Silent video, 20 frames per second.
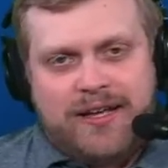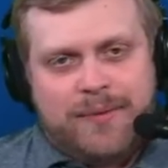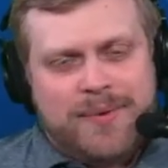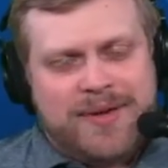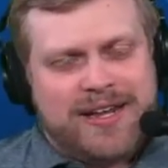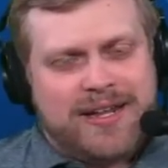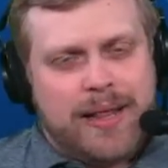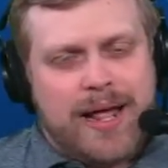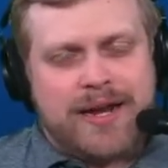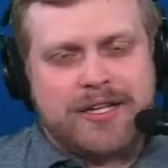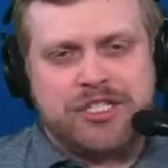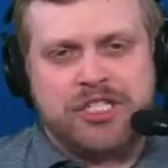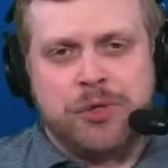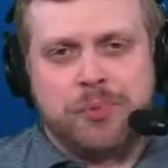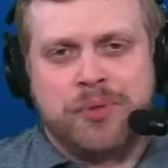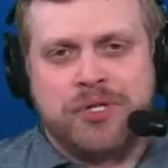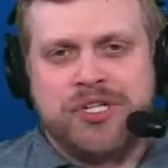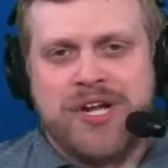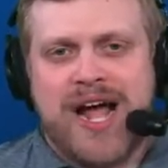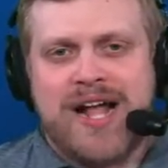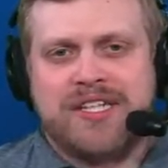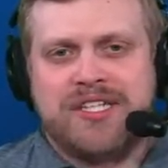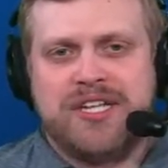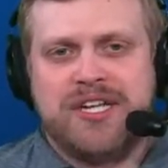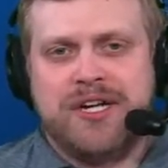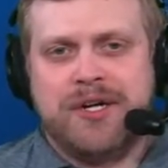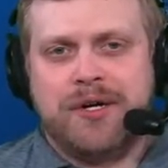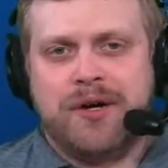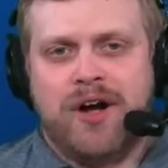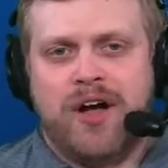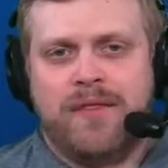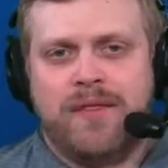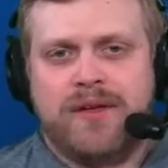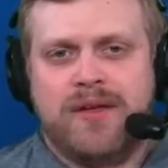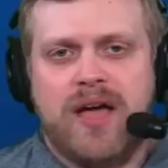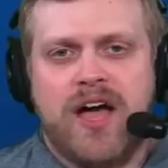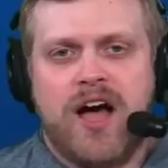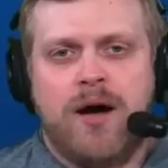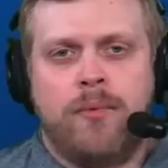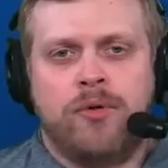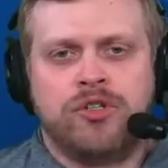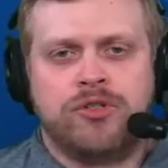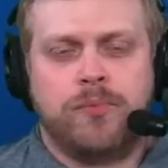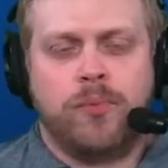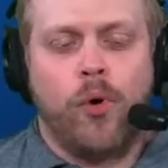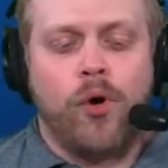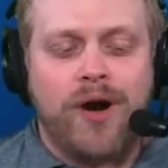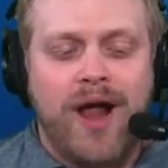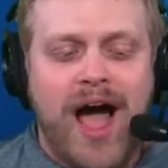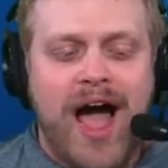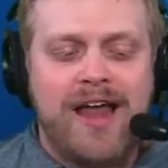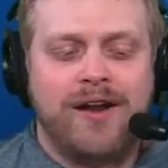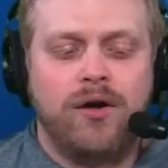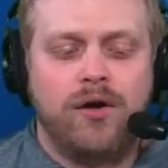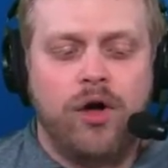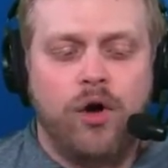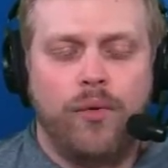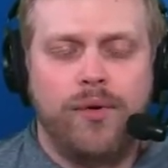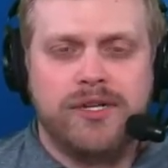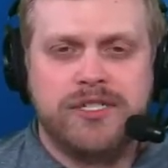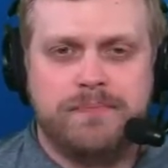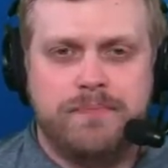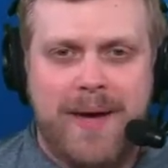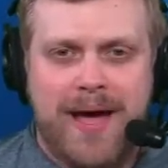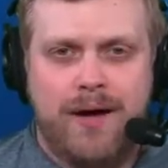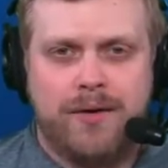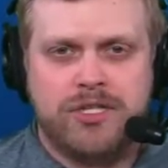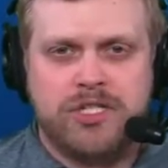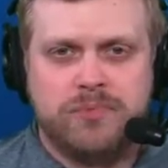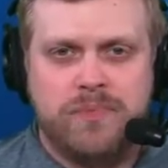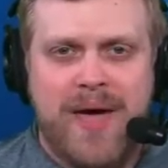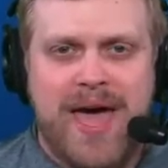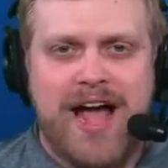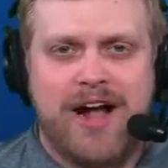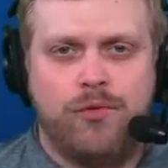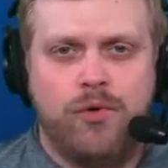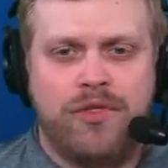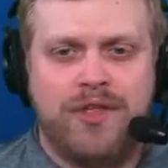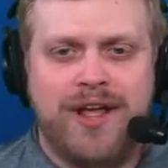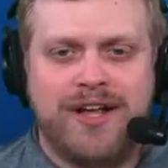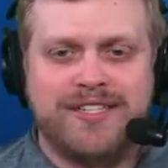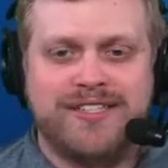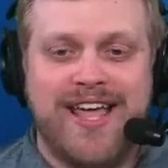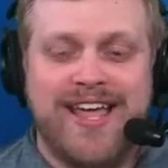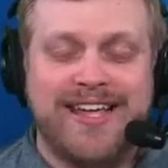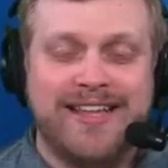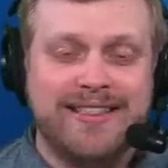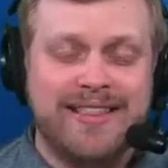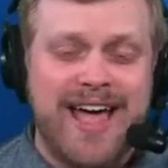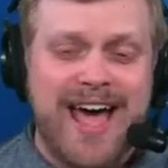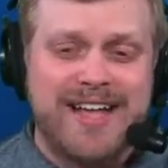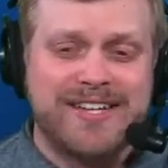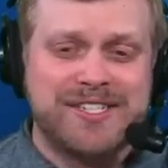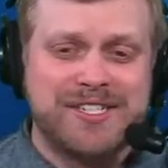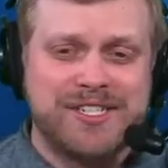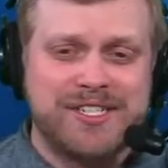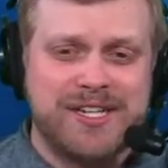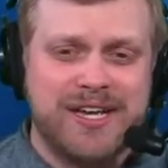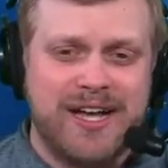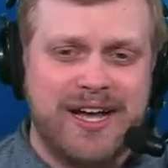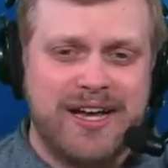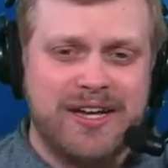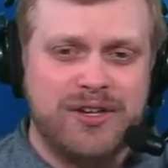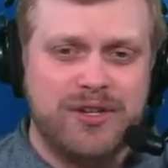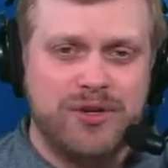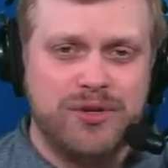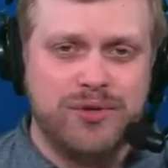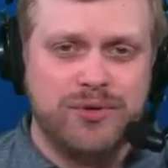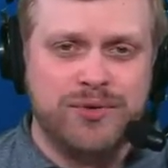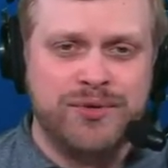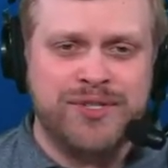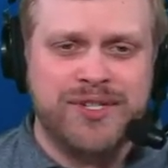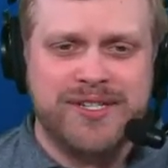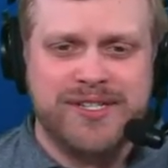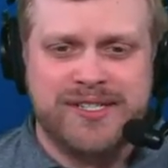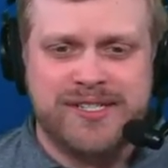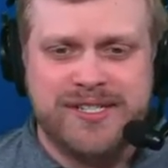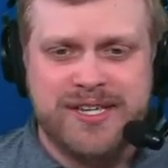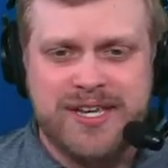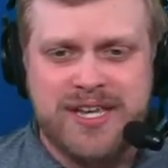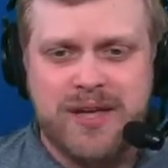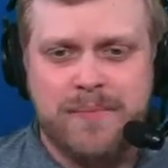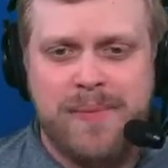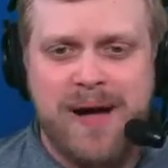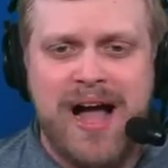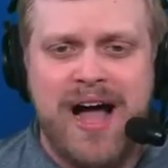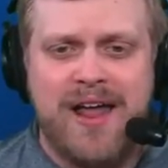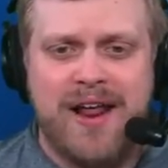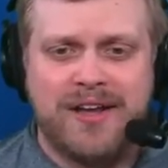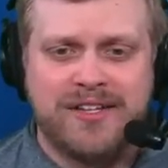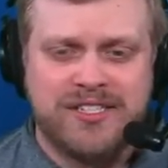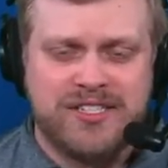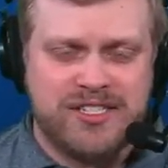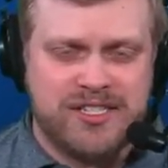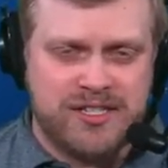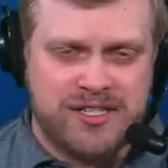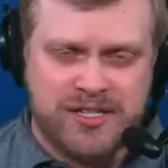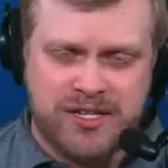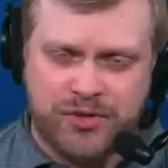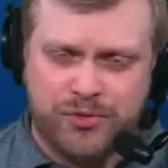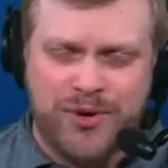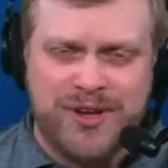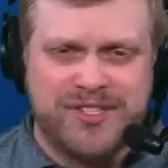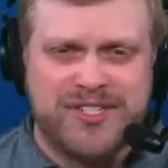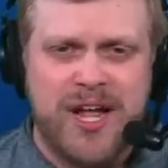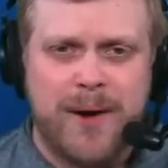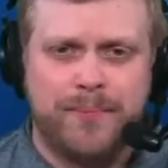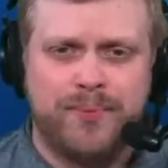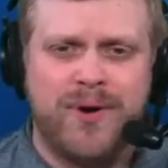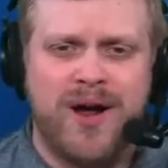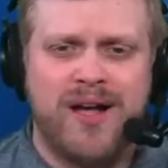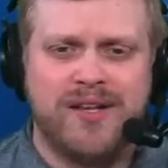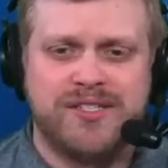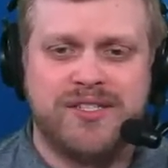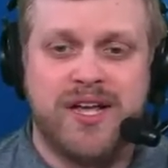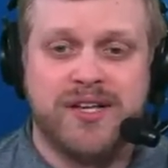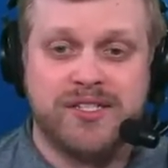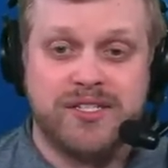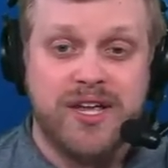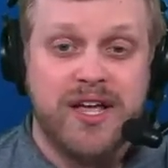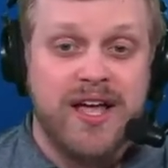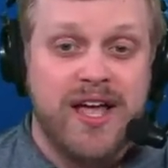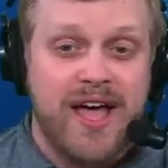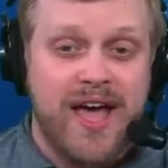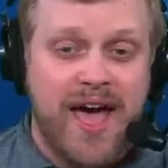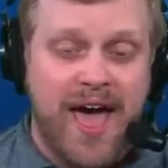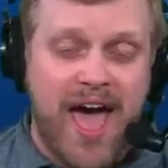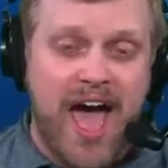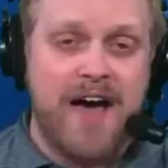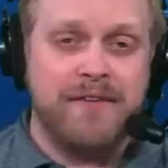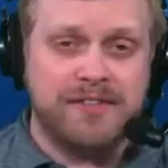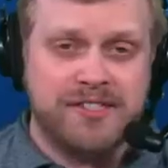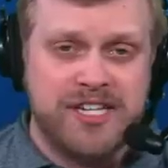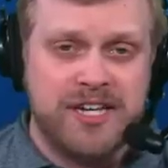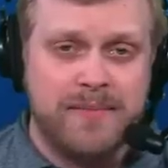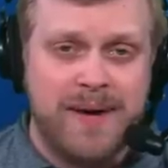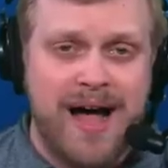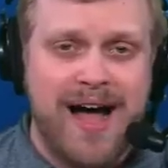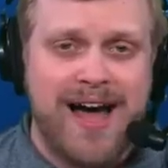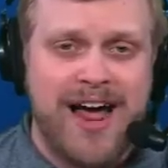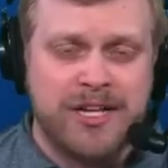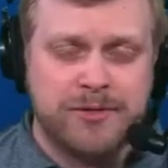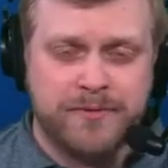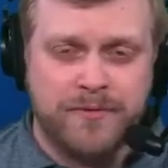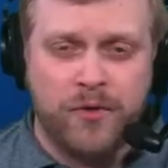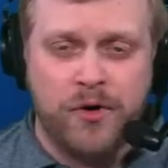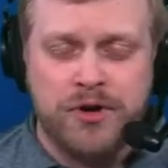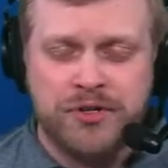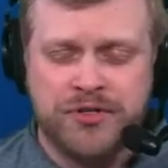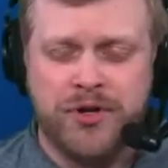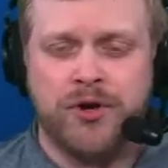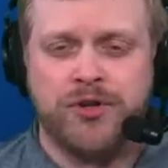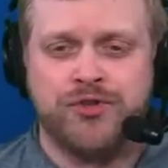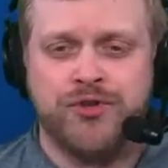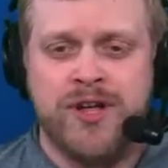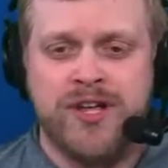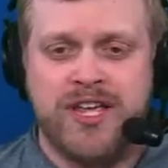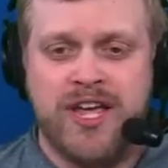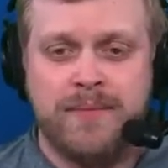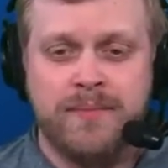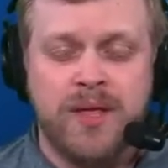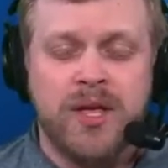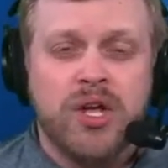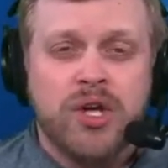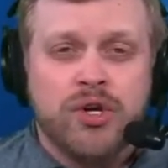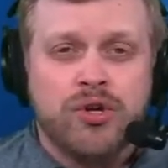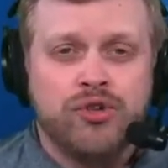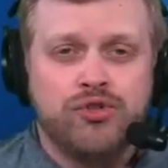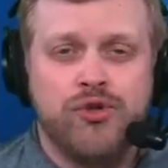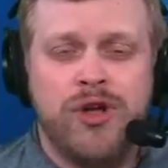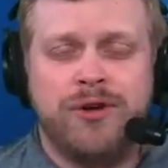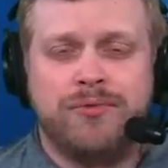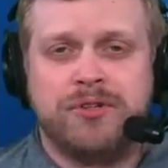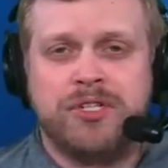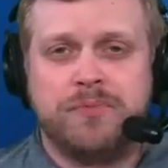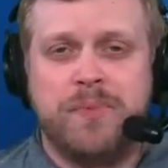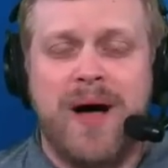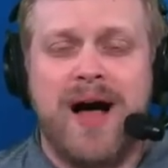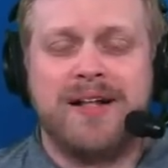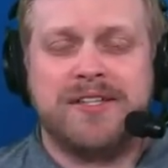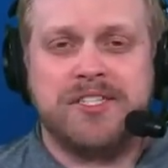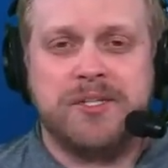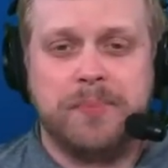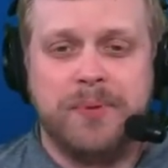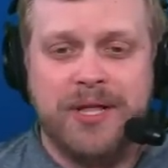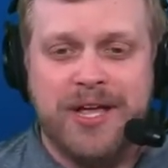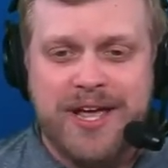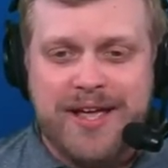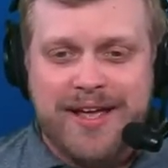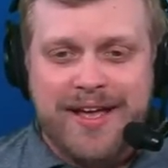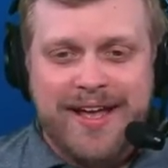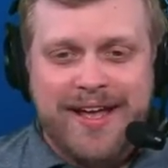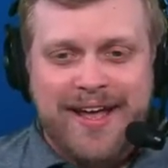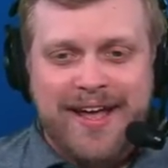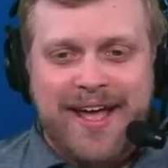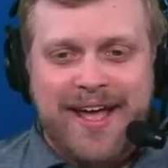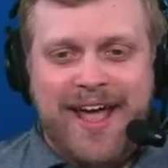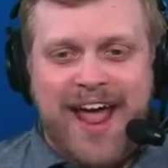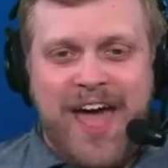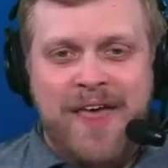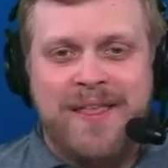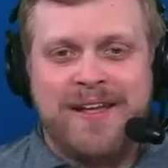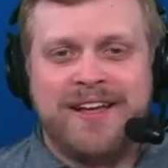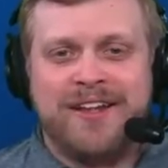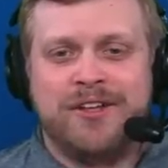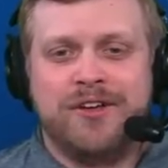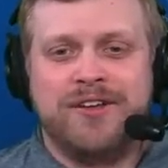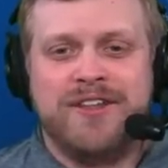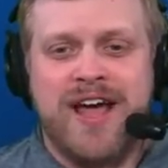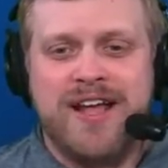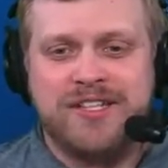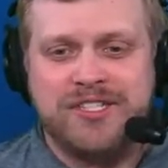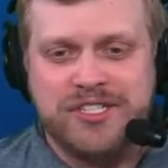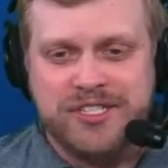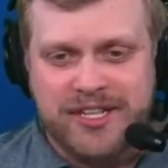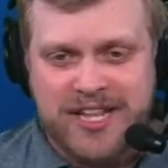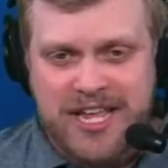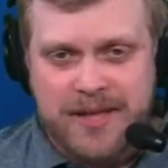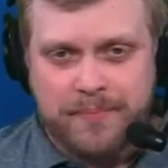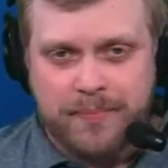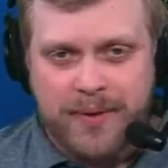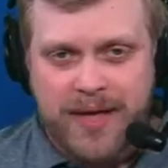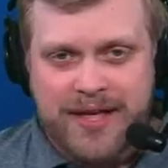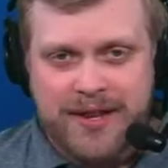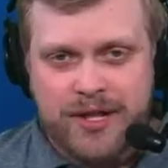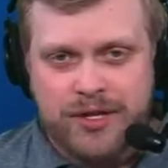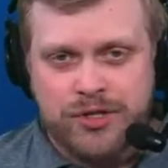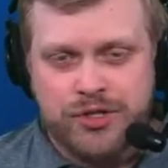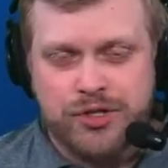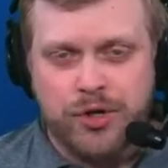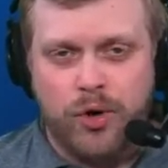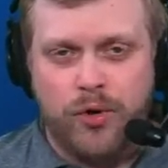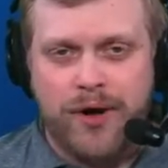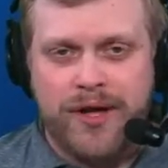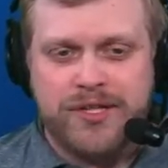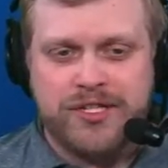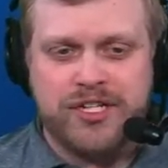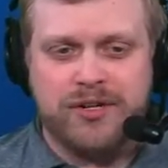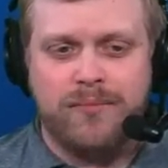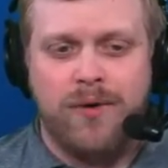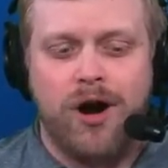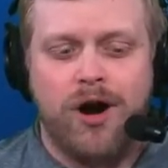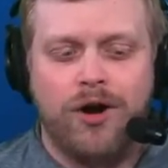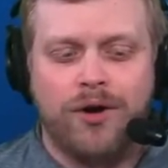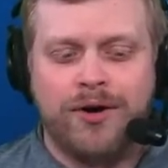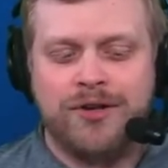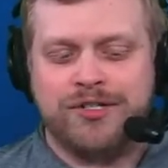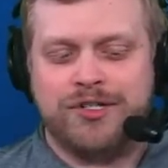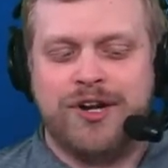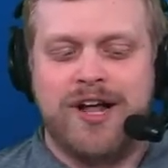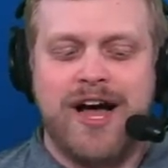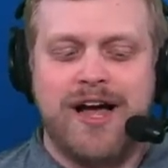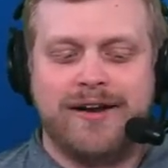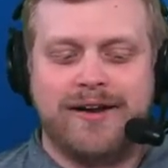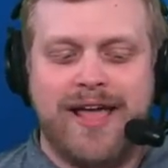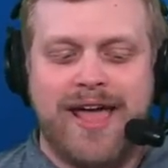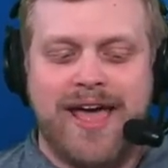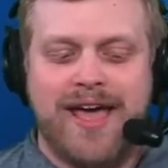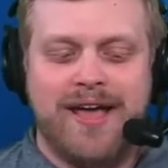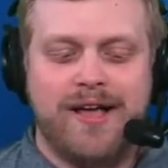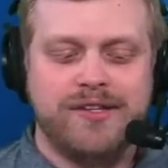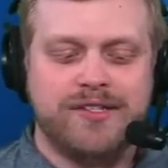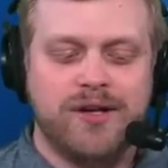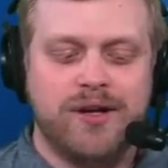We get a lot of Super Chats here on the Cowboys Report. I don't always bounce back well the next day unless I use ZBiotics. It's a three-step process. Have a ZBiotics before you start drinking. Drink responsibly, and then get a good night's sleep and enjoy tomorrow because you're not as